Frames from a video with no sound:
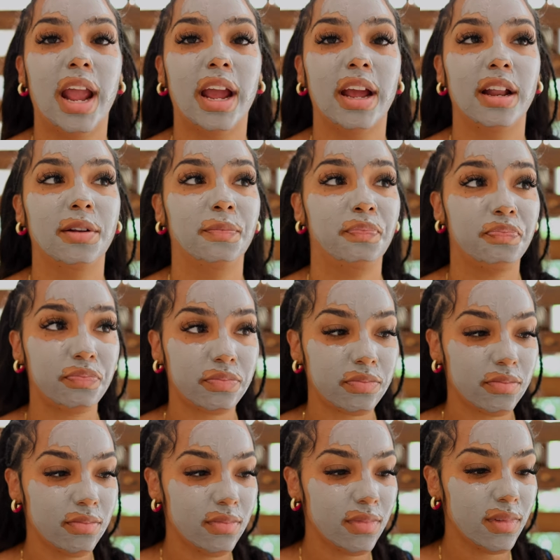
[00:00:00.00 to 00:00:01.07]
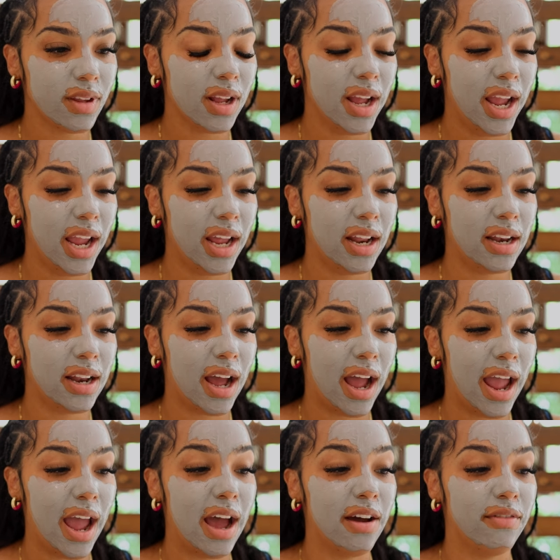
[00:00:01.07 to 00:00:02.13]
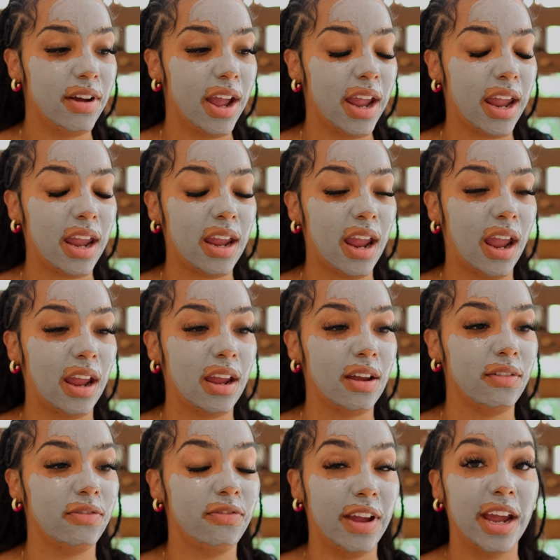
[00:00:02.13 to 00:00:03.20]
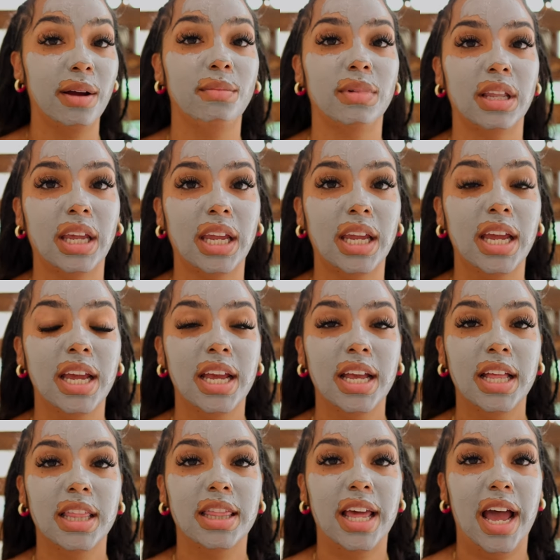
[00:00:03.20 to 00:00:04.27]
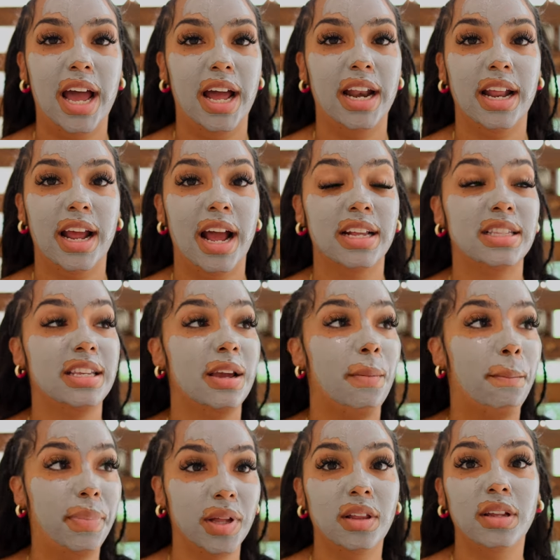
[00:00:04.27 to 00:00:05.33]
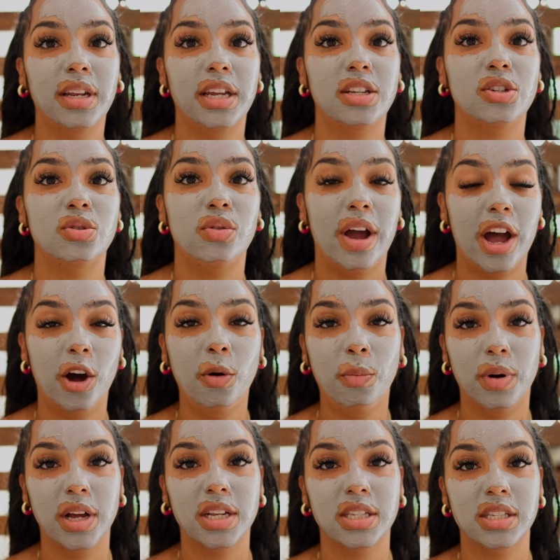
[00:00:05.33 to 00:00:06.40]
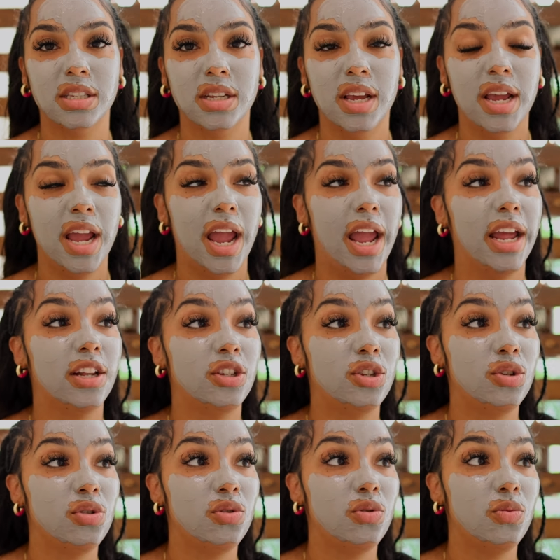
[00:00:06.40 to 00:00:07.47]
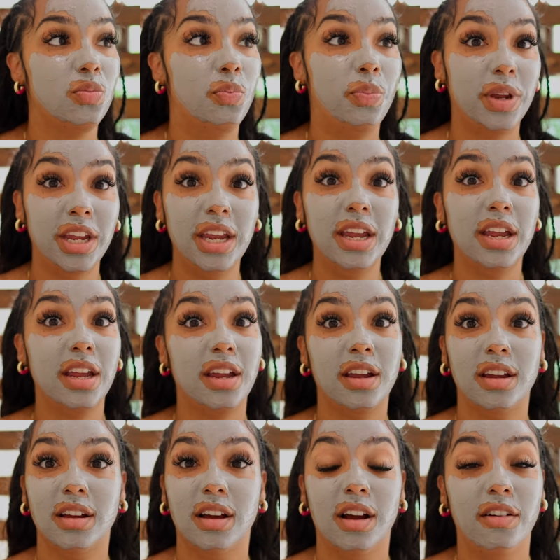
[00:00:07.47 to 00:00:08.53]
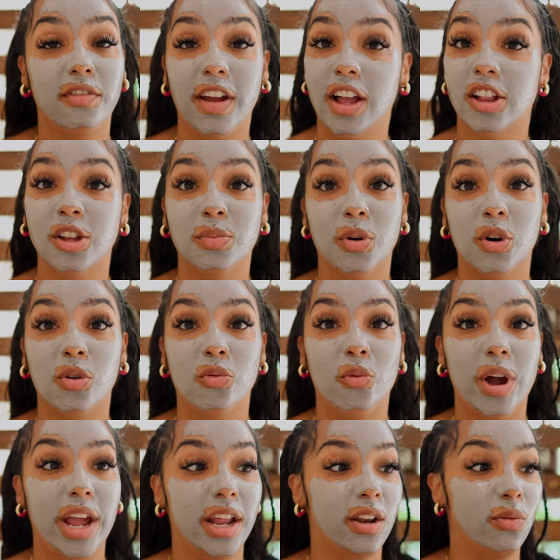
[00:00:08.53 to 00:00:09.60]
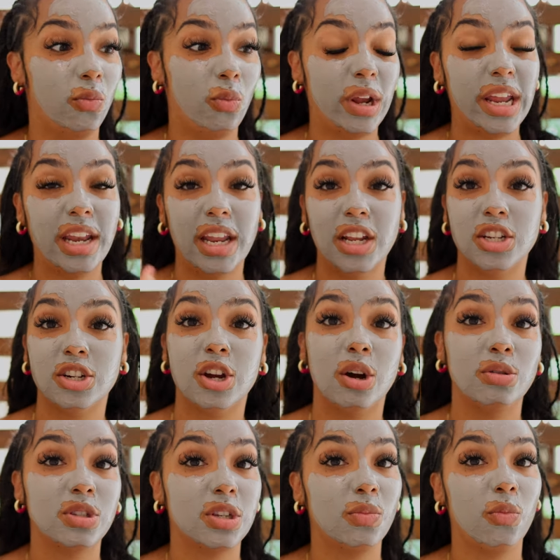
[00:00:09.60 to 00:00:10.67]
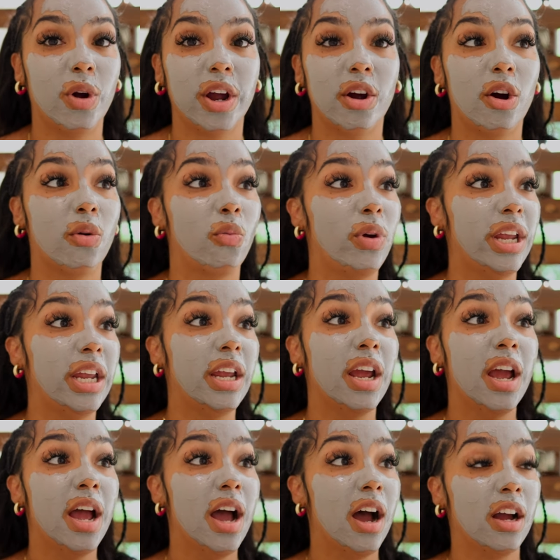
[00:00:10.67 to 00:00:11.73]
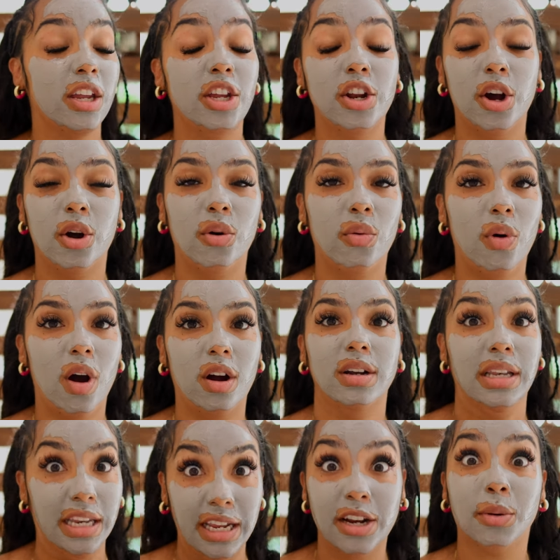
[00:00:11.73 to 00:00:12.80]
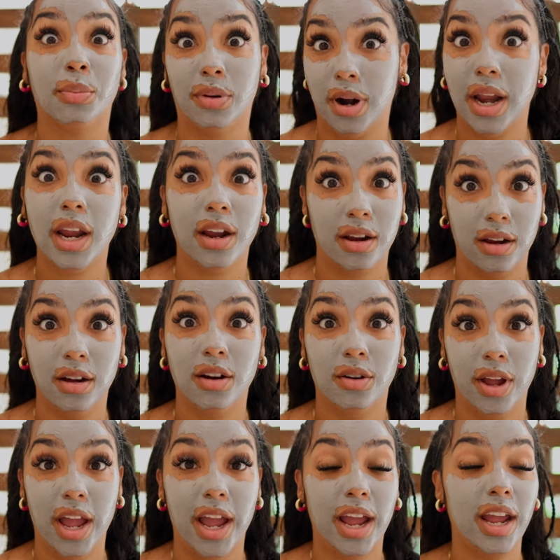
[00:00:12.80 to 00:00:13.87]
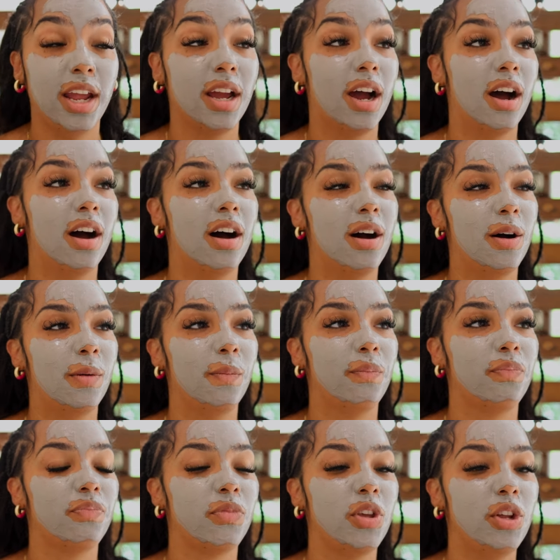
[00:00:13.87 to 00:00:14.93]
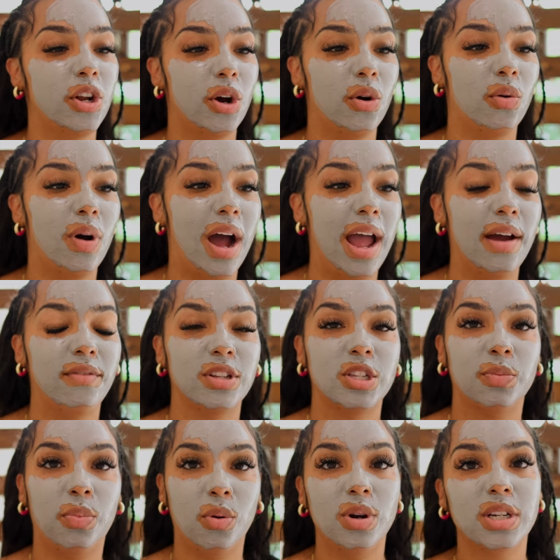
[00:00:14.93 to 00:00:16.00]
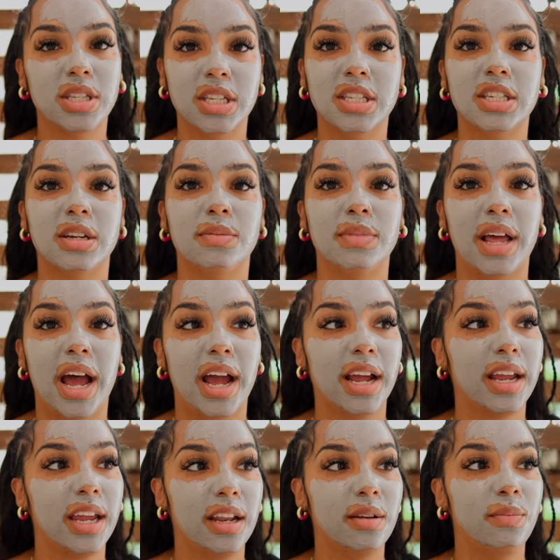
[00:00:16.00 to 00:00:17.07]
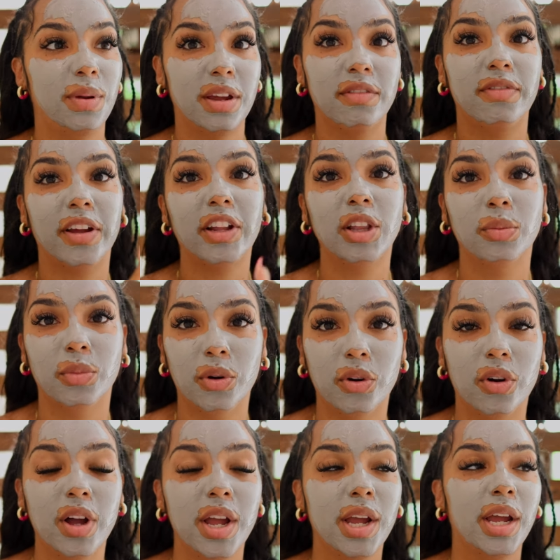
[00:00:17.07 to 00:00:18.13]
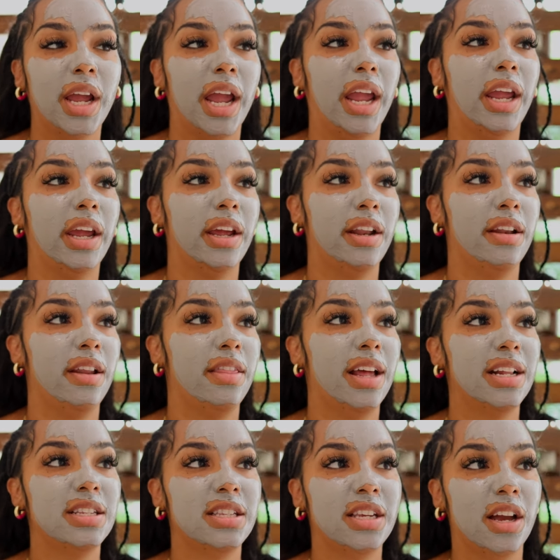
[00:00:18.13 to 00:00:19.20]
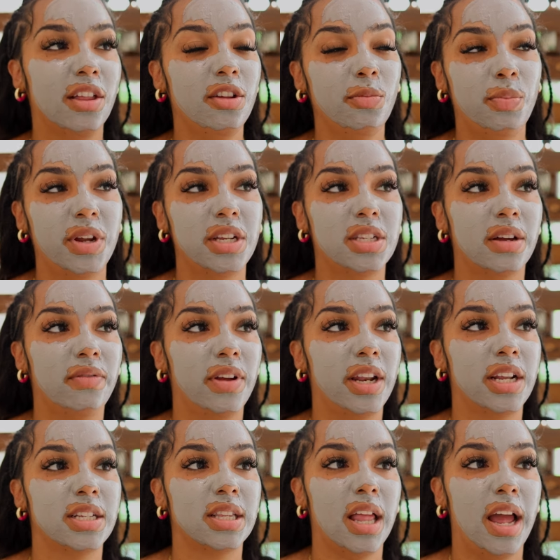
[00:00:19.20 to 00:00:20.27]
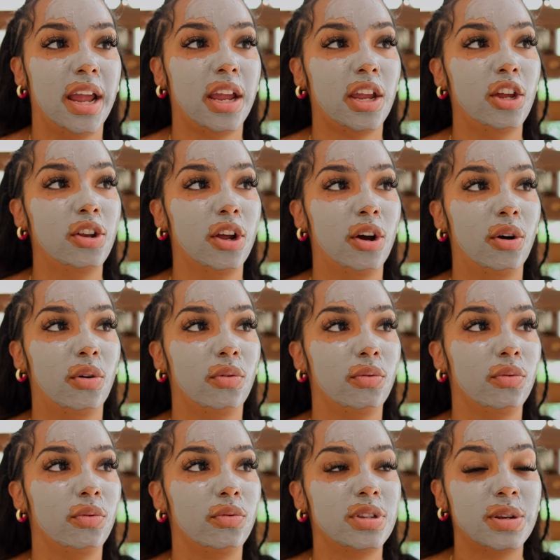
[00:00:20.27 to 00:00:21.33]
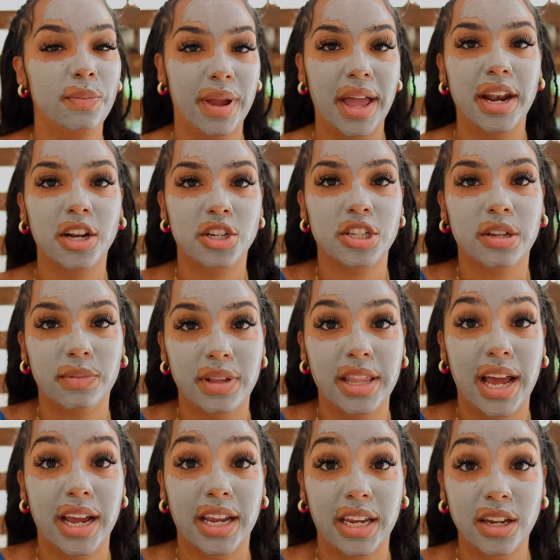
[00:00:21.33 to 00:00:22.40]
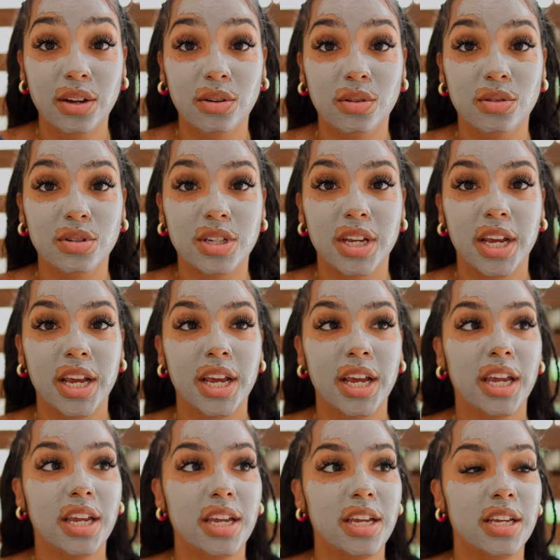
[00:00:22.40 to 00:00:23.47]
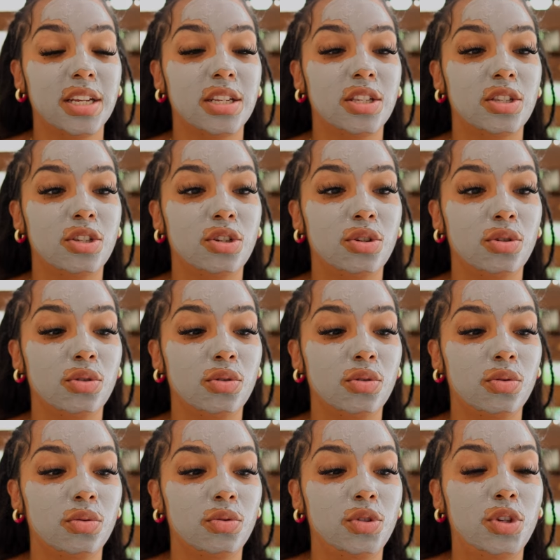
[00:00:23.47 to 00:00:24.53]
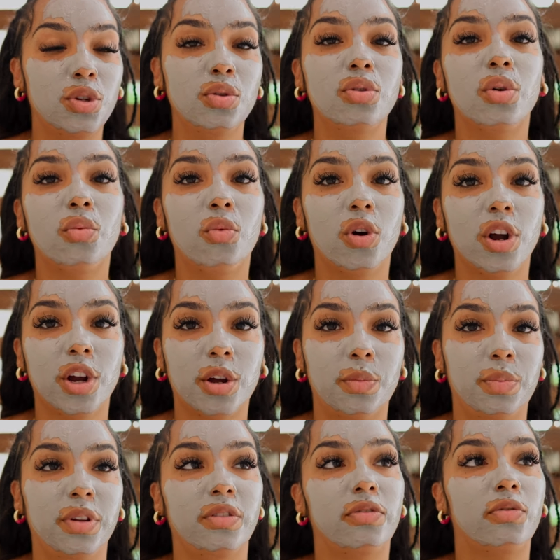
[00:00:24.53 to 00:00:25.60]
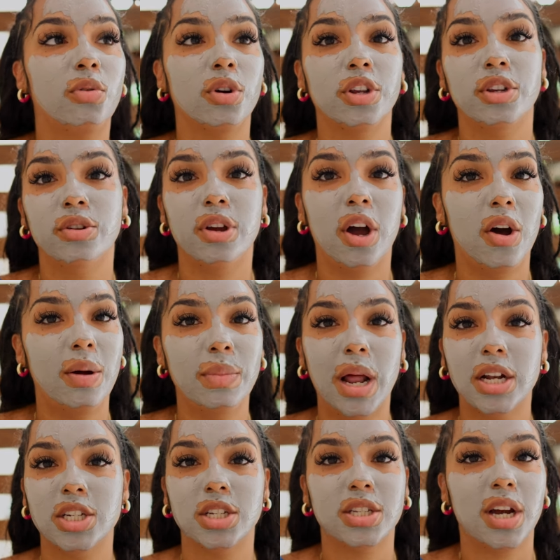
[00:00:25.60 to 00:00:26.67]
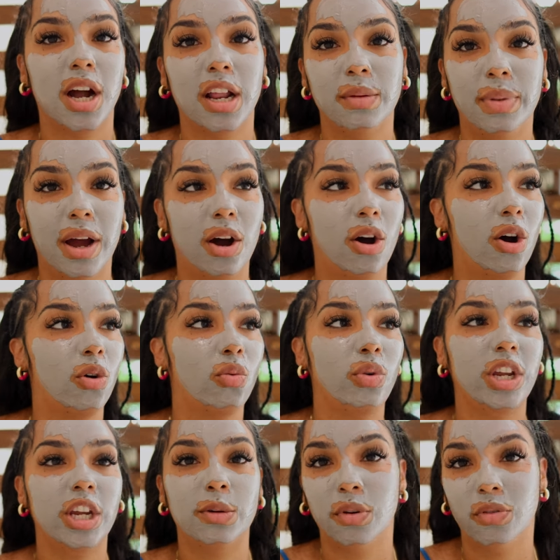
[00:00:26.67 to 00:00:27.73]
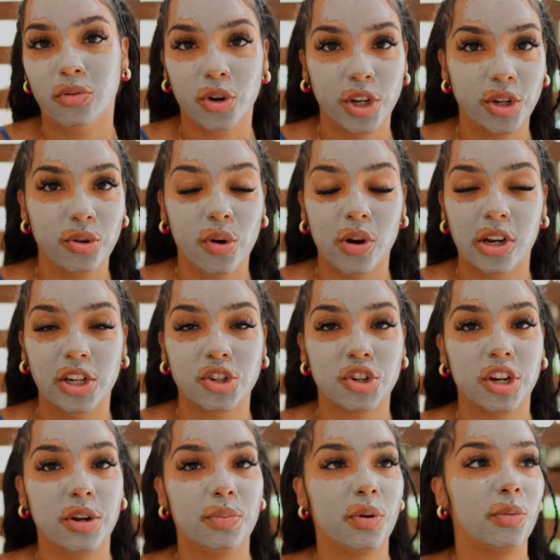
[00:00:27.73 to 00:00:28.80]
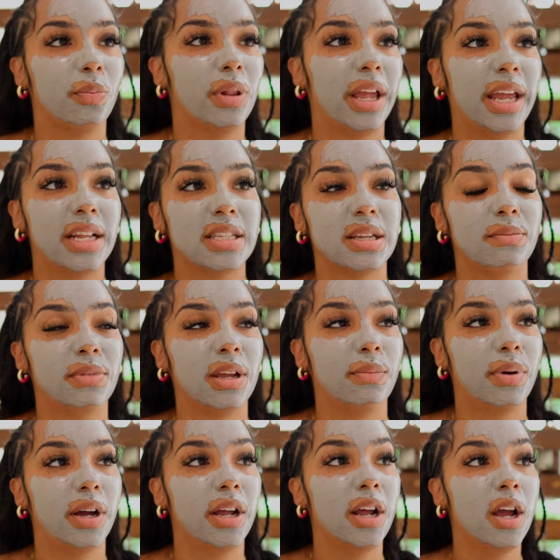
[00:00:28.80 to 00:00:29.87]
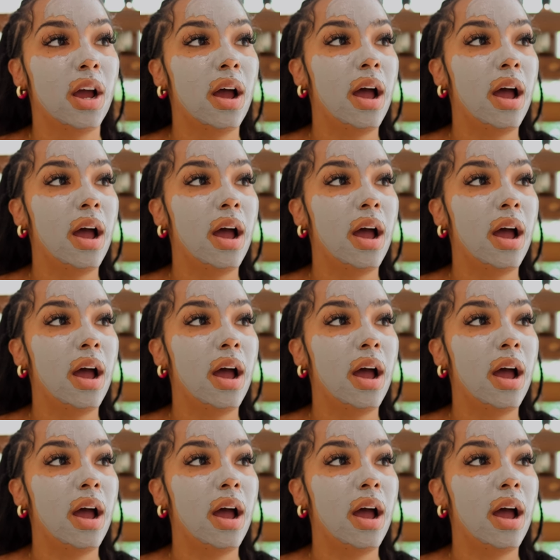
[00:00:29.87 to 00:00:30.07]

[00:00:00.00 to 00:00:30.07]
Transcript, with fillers: and and I have a, a family that has the ability to help us and to be available when we need to go somewhere or we you know need a break okay um, you know i have a support system that can be available and that's the other piece of it is like you know to manage some of that guilt is to do the work before you go i'm not just talking about a week before you go on a trip or plan something but